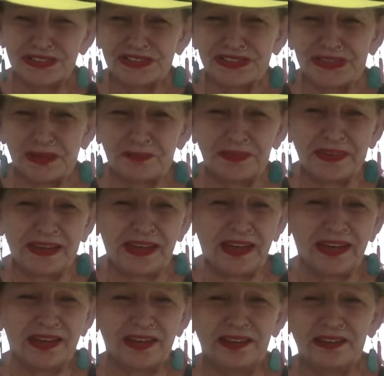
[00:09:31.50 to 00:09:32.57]
or
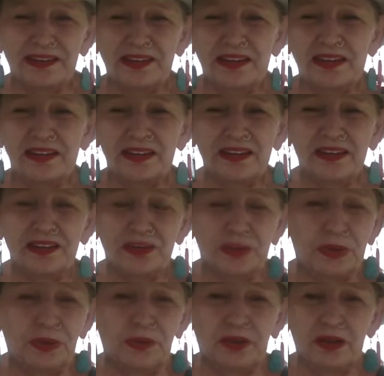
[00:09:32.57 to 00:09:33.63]
something, and, you
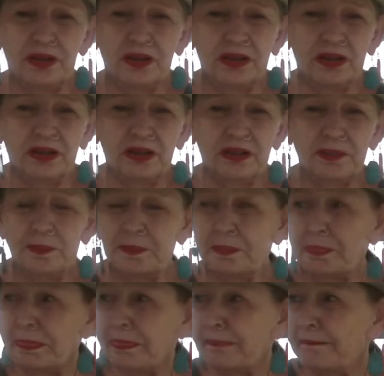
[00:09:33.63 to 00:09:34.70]
know,
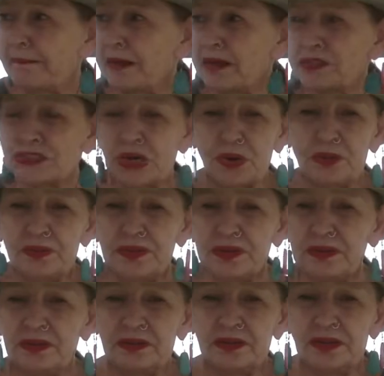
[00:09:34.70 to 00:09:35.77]
so
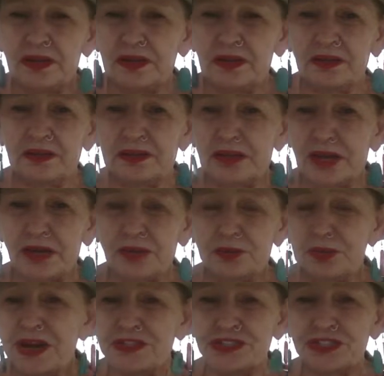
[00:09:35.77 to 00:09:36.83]

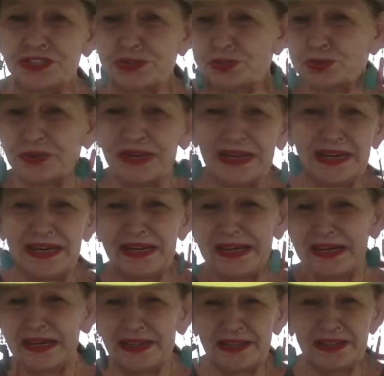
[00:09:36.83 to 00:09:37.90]
Russia's
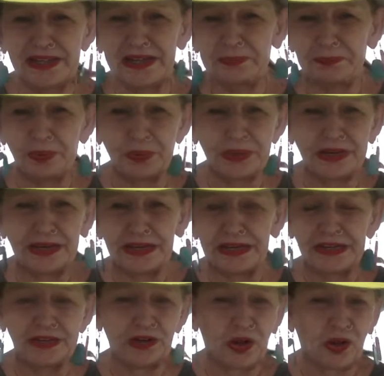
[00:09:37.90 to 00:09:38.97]
really putting
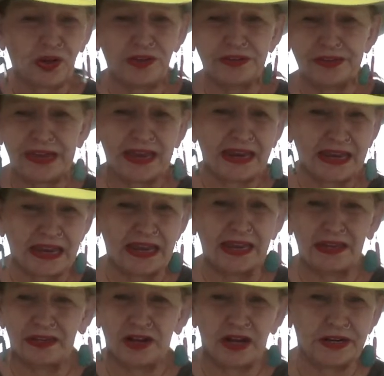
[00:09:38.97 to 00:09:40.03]
in all they
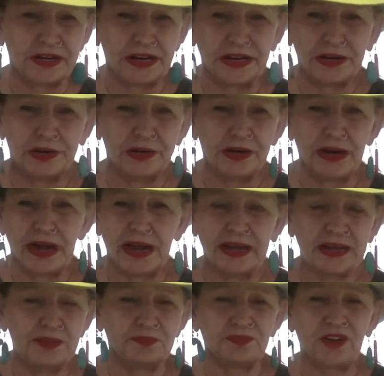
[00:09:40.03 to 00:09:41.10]
can on here. I
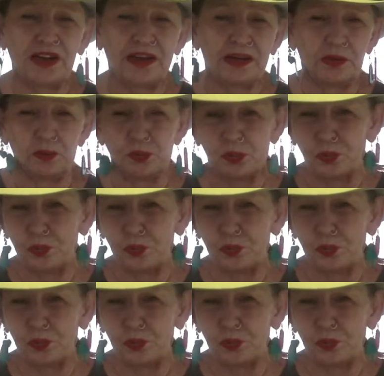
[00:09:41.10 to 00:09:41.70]
keep finding